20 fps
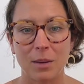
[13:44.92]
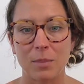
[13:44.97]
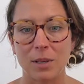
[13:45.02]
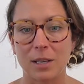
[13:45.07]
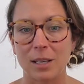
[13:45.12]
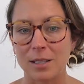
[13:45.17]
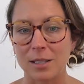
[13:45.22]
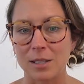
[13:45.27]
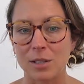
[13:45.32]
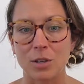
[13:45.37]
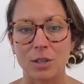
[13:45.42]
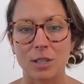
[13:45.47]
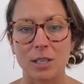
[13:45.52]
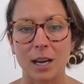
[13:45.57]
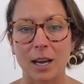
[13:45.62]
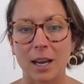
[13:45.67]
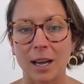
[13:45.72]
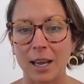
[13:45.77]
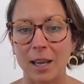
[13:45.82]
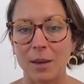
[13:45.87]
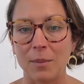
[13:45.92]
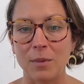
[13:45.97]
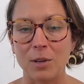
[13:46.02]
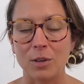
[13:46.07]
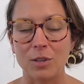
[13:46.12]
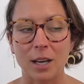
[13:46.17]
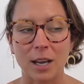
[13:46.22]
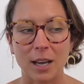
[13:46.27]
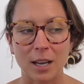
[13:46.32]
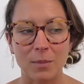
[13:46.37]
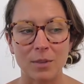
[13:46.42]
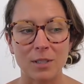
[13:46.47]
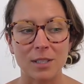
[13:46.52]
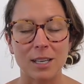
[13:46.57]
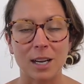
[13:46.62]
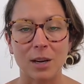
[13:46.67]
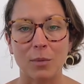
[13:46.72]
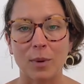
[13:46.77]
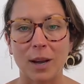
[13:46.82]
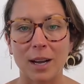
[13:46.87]
Because your time is
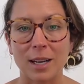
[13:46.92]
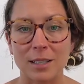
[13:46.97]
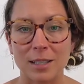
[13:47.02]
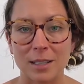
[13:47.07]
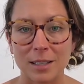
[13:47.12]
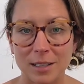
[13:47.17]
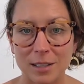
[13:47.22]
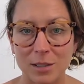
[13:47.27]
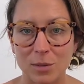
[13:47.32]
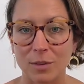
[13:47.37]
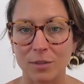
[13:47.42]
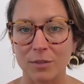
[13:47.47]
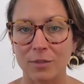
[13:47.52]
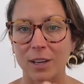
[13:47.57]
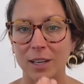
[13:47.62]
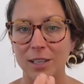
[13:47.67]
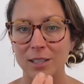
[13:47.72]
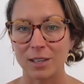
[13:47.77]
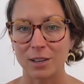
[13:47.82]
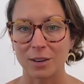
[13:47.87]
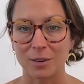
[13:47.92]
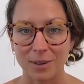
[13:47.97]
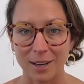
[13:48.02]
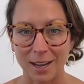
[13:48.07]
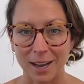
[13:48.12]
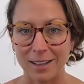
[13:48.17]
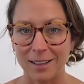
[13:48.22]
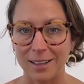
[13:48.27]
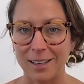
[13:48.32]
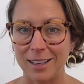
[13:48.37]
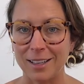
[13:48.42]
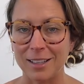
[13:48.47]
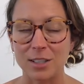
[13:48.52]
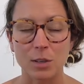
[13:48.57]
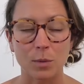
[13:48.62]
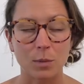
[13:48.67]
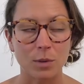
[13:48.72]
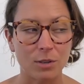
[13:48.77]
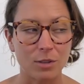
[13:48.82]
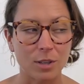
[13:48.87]
directed, it is reflecting your reality. And
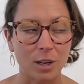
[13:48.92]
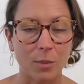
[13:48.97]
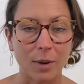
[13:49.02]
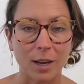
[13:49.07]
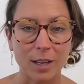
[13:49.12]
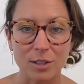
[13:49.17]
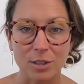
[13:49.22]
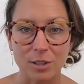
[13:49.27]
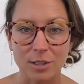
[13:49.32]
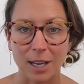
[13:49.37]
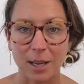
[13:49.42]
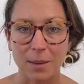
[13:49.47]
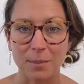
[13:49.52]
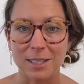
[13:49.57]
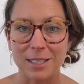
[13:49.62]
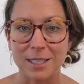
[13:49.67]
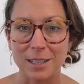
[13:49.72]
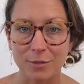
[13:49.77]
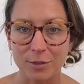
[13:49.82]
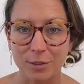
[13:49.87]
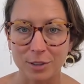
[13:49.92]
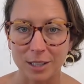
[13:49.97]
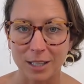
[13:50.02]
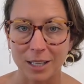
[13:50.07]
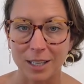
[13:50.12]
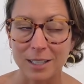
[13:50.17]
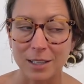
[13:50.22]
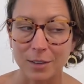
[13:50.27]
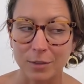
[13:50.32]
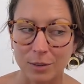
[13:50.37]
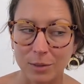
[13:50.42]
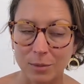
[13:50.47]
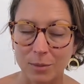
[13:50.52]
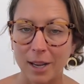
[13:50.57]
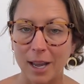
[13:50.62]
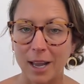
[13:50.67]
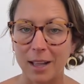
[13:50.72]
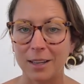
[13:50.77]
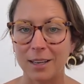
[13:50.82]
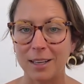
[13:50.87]
so when you direct your time differently, a different
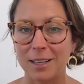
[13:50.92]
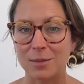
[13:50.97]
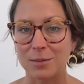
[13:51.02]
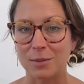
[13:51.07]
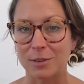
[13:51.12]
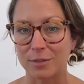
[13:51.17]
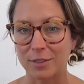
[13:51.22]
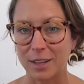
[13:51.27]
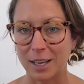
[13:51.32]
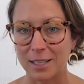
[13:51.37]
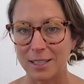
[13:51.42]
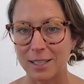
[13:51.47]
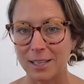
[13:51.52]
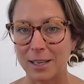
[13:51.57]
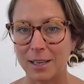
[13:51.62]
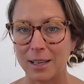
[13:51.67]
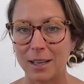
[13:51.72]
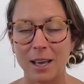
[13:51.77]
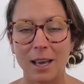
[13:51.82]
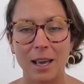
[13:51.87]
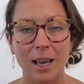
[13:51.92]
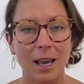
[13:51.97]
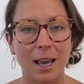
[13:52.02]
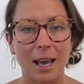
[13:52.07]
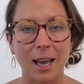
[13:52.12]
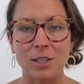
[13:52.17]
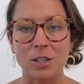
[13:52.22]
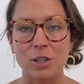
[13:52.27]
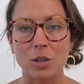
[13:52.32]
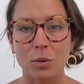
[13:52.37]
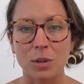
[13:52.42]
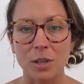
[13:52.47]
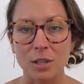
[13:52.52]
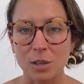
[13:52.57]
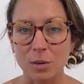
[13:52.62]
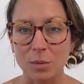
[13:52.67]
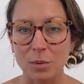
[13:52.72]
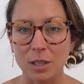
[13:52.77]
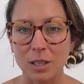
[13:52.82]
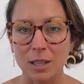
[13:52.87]
reality is reflected. And so
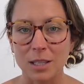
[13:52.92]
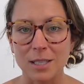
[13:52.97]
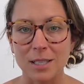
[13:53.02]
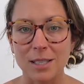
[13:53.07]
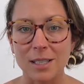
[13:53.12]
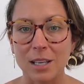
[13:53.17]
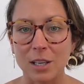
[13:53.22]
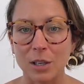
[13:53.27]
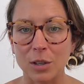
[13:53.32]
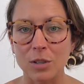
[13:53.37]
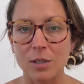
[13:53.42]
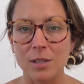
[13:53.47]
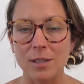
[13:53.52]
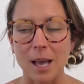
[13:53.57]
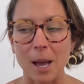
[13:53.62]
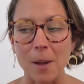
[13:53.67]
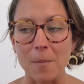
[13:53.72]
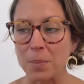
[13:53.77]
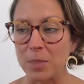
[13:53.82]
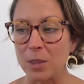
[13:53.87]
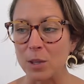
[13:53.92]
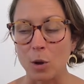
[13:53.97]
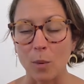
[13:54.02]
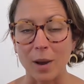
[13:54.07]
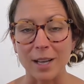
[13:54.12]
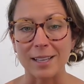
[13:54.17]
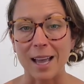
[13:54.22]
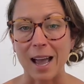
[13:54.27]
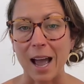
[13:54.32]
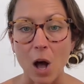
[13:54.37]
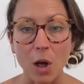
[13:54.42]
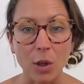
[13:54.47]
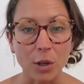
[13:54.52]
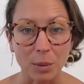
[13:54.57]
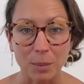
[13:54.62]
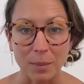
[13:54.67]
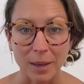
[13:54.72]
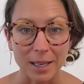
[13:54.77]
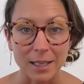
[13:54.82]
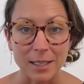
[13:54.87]
these are really the skills that, as
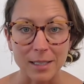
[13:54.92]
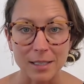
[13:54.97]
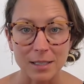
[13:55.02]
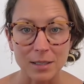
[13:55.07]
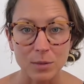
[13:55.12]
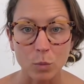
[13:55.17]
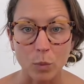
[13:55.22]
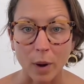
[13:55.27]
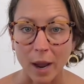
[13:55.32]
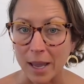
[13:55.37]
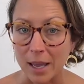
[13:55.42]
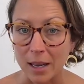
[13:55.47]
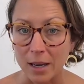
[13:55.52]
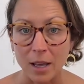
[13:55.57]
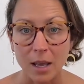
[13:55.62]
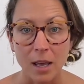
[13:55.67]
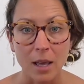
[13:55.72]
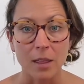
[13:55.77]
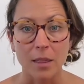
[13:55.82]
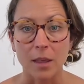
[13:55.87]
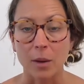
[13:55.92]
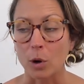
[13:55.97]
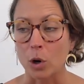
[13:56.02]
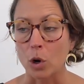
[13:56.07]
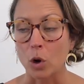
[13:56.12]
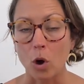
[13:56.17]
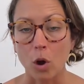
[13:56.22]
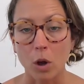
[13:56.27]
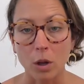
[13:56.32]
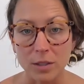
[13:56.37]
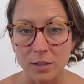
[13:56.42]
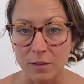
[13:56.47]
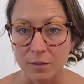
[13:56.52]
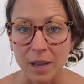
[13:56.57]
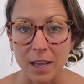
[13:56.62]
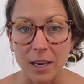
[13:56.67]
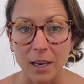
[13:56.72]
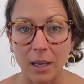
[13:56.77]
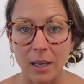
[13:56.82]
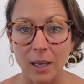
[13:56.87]
alchemists, right, they were
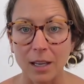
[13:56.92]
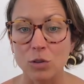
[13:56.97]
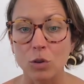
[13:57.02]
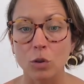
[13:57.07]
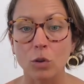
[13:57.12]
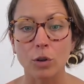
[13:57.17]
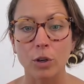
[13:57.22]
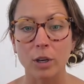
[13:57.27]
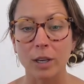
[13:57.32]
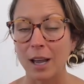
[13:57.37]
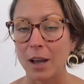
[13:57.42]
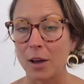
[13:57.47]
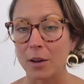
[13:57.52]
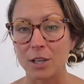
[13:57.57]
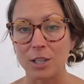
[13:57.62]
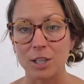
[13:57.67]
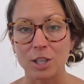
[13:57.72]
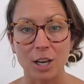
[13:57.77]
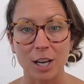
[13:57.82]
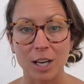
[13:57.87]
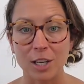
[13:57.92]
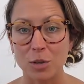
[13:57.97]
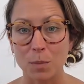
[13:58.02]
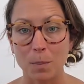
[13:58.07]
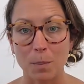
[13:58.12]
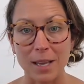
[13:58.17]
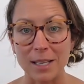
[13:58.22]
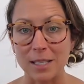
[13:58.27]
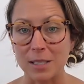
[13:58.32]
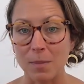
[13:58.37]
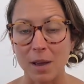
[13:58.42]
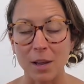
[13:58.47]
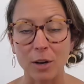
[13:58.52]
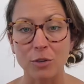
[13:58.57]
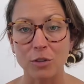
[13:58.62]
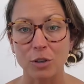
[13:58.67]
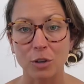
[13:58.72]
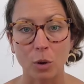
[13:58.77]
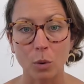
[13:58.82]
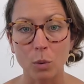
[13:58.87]
cultivating, is learning how to change base
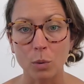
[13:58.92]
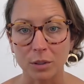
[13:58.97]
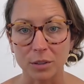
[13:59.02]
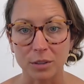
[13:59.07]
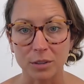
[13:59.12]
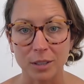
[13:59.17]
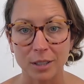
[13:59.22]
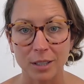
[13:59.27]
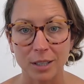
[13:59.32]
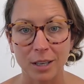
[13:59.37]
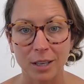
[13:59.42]
metal to gold,